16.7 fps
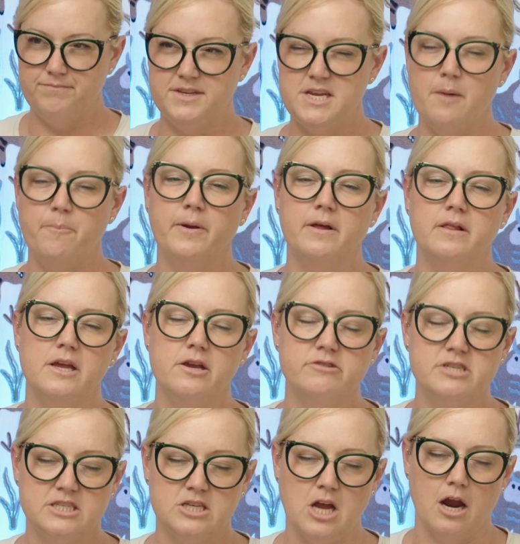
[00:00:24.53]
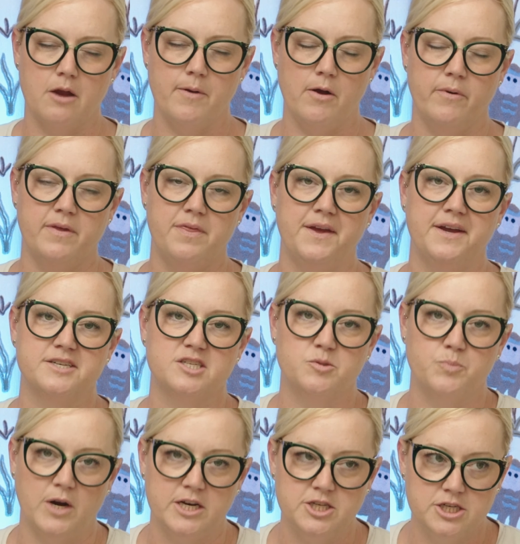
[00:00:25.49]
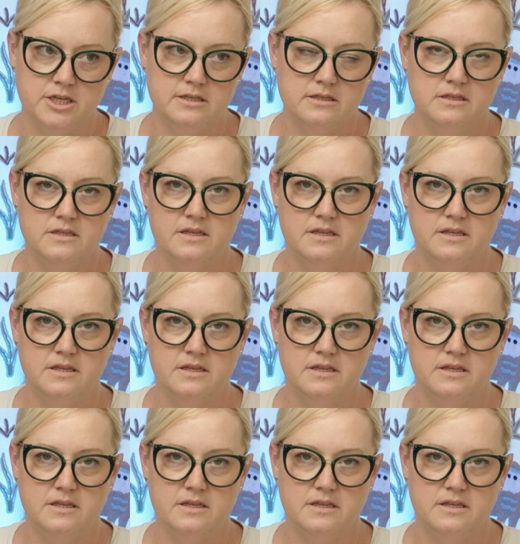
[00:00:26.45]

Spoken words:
typically you just talk about with expressions.